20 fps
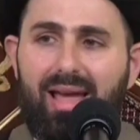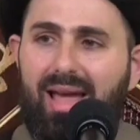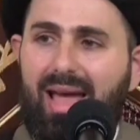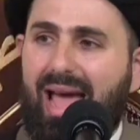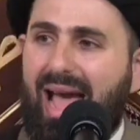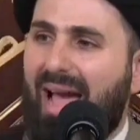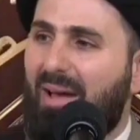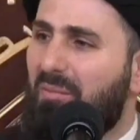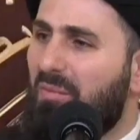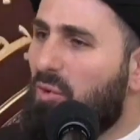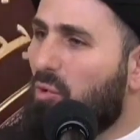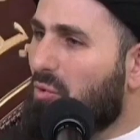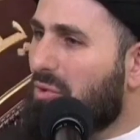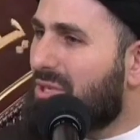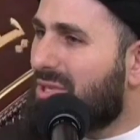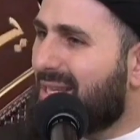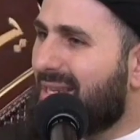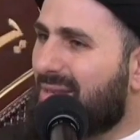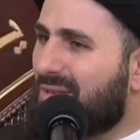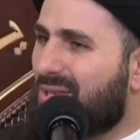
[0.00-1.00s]
Have you
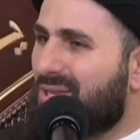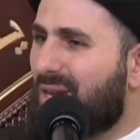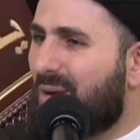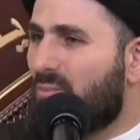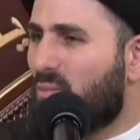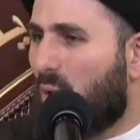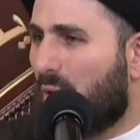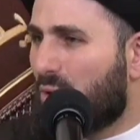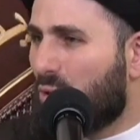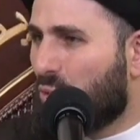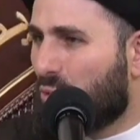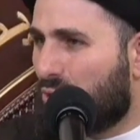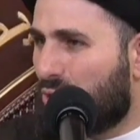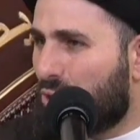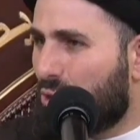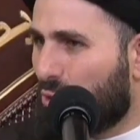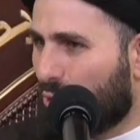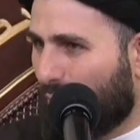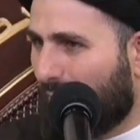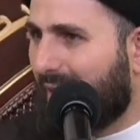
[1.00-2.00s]
seen someone who's
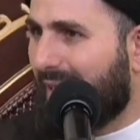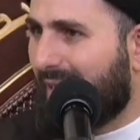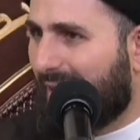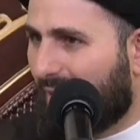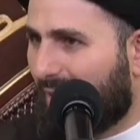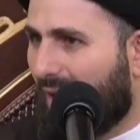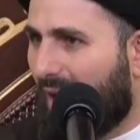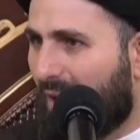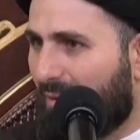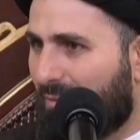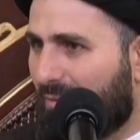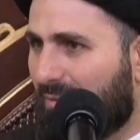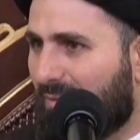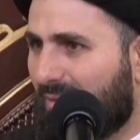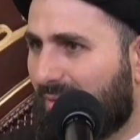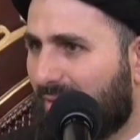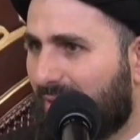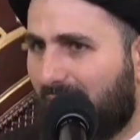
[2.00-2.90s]
truly in love?